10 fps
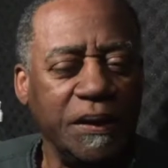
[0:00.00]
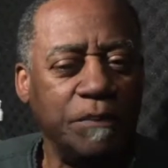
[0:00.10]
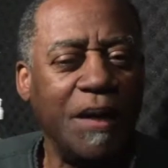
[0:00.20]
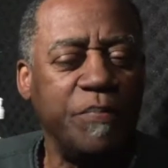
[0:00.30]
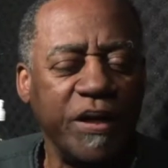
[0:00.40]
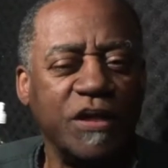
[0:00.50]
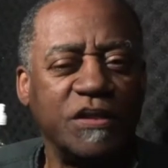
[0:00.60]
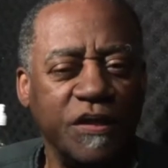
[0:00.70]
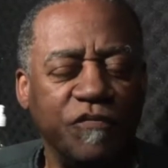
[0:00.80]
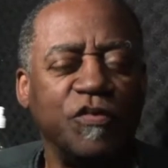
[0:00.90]
My
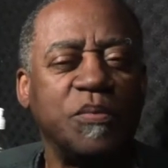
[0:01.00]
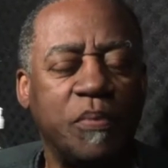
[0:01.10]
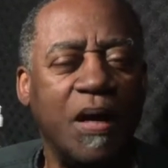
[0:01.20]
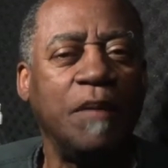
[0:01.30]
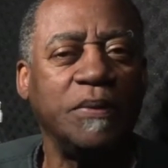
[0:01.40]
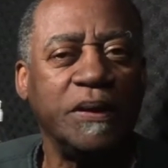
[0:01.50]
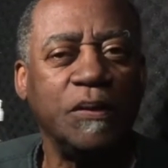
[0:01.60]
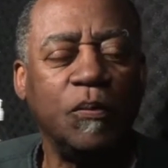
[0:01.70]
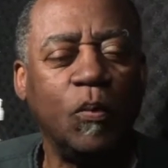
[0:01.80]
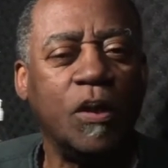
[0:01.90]
biggest influence
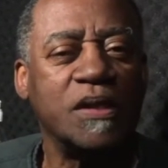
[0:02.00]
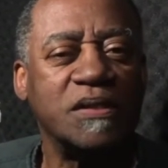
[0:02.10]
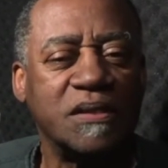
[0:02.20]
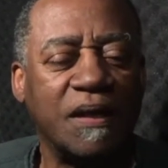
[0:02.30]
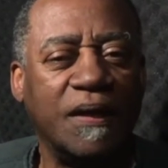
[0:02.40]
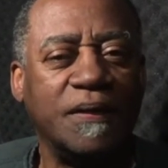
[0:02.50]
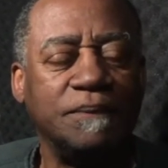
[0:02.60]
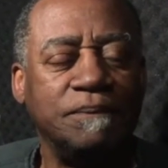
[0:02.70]
probably was my